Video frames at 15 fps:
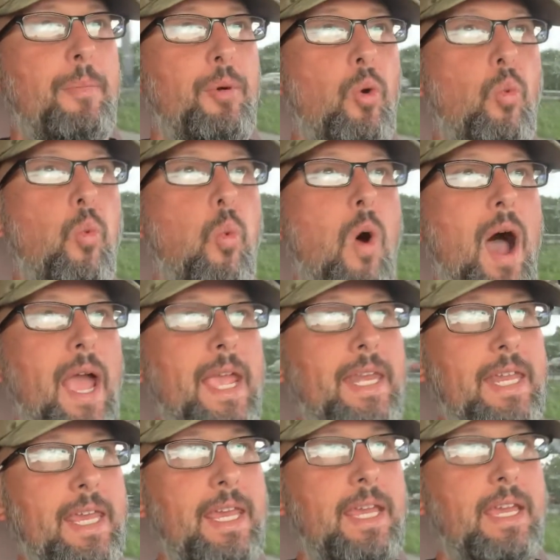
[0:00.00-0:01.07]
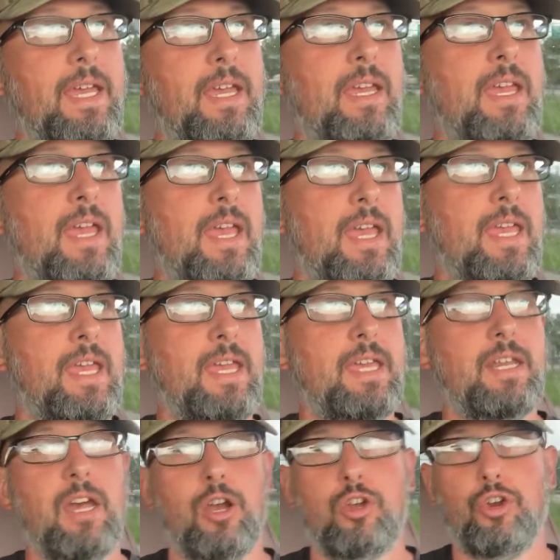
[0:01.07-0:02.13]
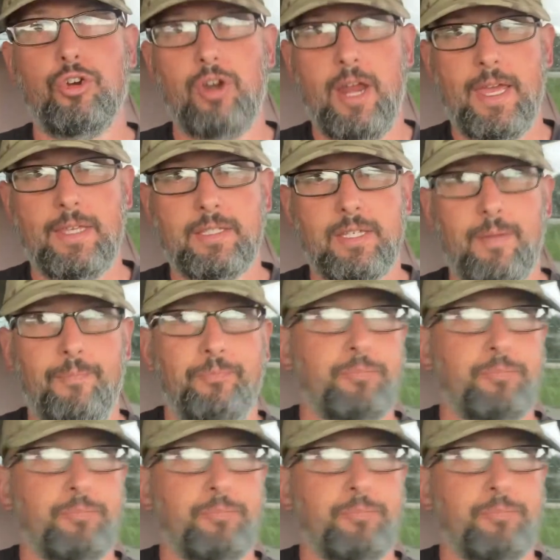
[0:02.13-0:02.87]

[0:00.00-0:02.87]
whining in a crate?